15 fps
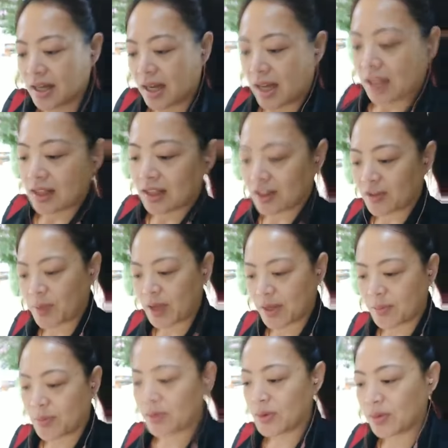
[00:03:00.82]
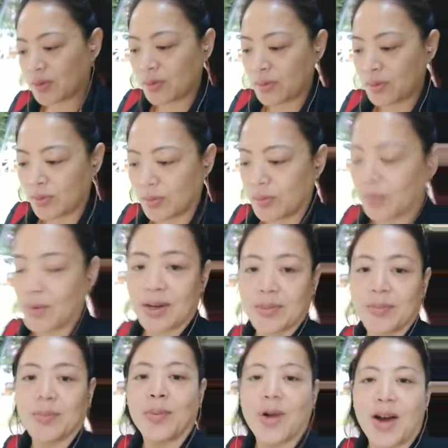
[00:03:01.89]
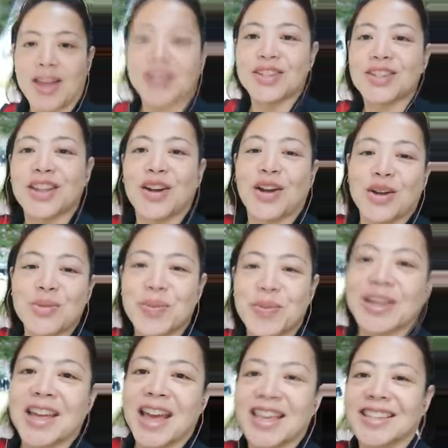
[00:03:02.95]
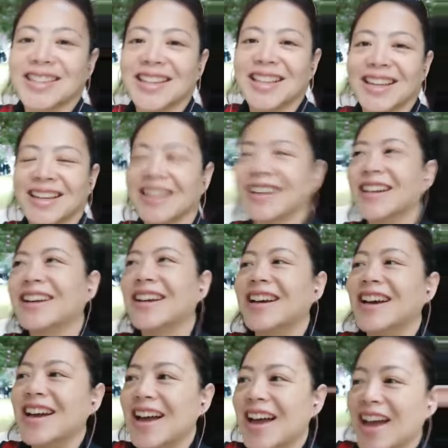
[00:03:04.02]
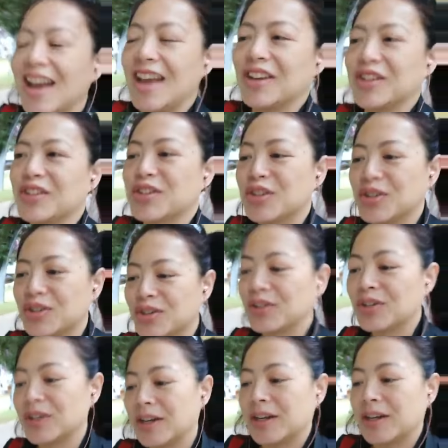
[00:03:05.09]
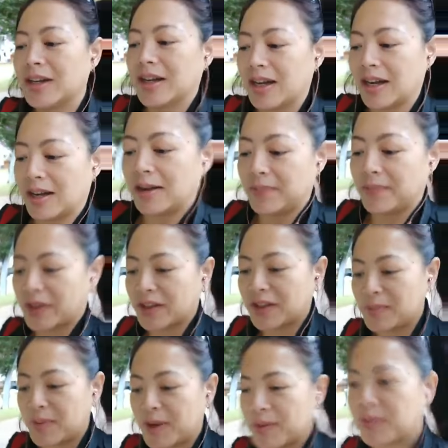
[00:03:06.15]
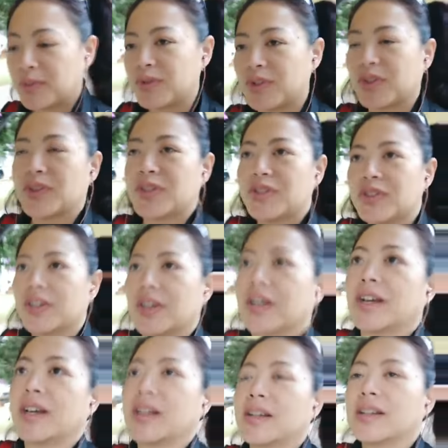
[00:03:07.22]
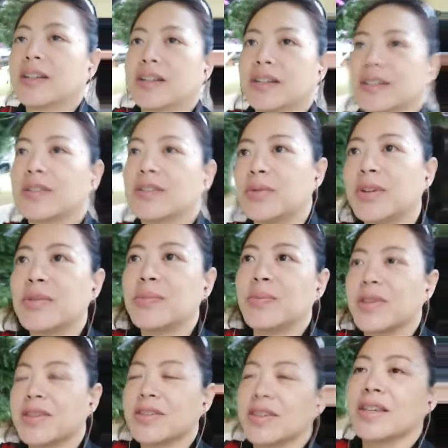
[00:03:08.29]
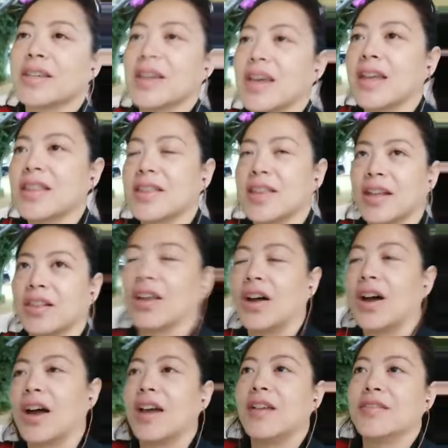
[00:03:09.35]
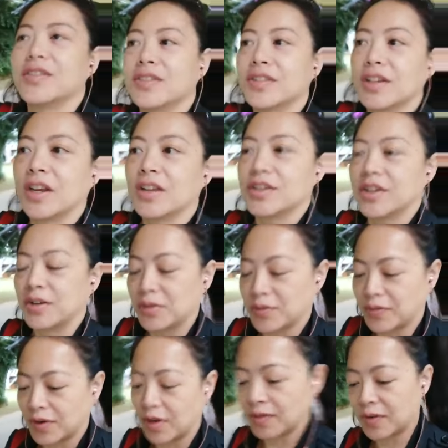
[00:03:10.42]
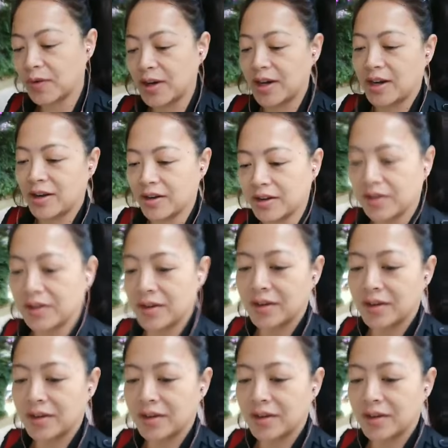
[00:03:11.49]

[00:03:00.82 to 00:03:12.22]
a lot of people, one, buy into their own BS, and two, a lot of people just, they're really busy and their lives don't revolve around,